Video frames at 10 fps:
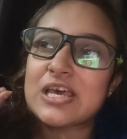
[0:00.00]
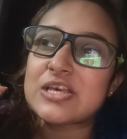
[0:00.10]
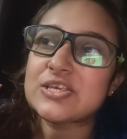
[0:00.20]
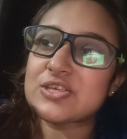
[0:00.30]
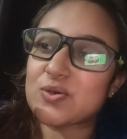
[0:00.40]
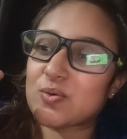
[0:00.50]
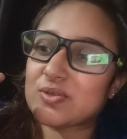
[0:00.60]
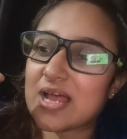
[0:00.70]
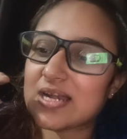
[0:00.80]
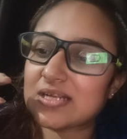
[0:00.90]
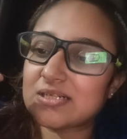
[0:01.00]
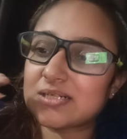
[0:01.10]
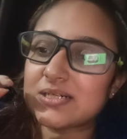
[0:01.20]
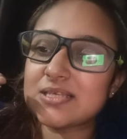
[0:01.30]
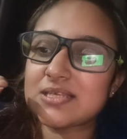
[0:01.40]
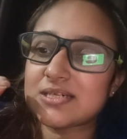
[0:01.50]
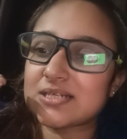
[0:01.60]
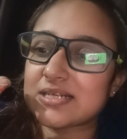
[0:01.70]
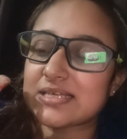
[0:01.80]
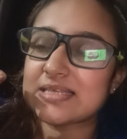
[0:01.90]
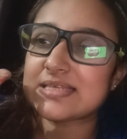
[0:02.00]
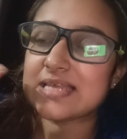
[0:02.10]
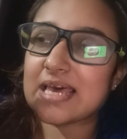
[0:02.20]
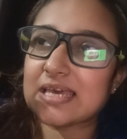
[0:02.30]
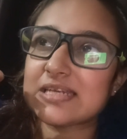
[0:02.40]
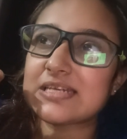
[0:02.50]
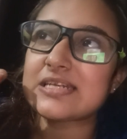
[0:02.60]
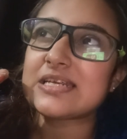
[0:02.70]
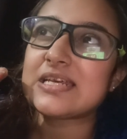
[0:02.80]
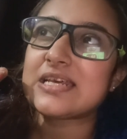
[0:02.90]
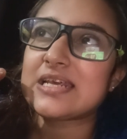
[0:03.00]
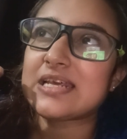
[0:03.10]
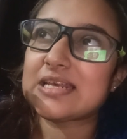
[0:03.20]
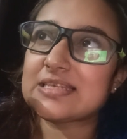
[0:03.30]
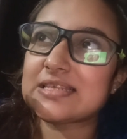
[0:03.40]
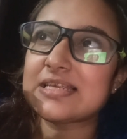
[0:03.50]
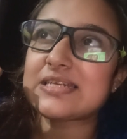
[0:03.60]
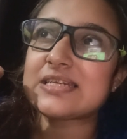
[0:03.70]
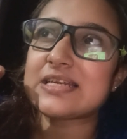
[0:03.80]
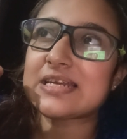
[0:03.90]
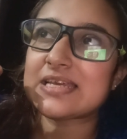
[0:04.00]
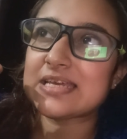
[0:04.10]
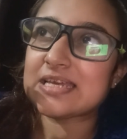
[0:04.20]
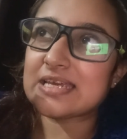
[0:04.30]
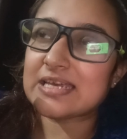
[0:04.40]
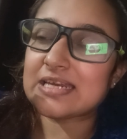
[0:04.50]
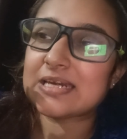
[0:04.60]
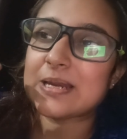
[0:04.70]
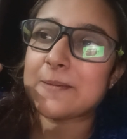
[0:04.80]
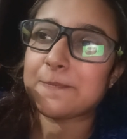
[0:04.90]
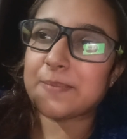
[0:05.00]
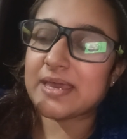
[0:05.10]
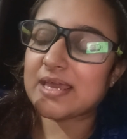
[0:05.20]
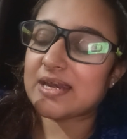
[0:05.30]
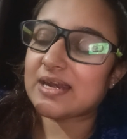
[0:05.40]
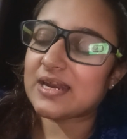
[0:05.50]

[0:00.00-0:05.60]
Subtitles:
So that cursor inside is literally in pain.